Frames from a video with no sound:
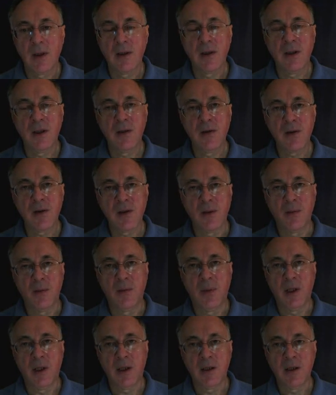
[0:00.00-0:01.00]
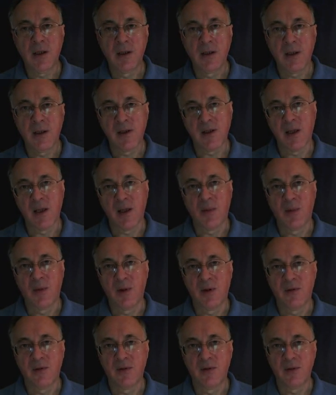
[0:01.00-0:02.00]
And here is a blatant
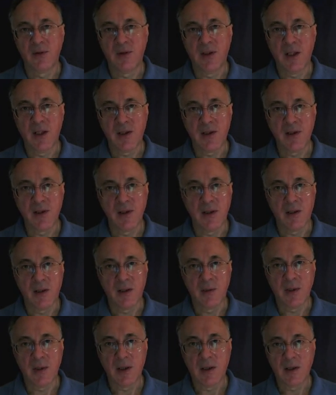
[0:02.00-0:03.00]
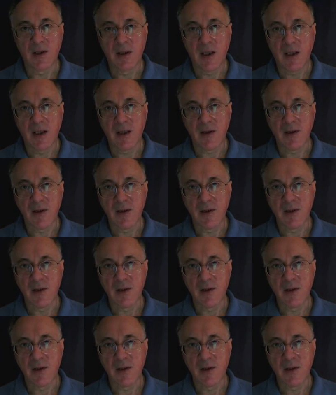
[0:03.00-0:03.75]
example of dust in elliptical galaxies.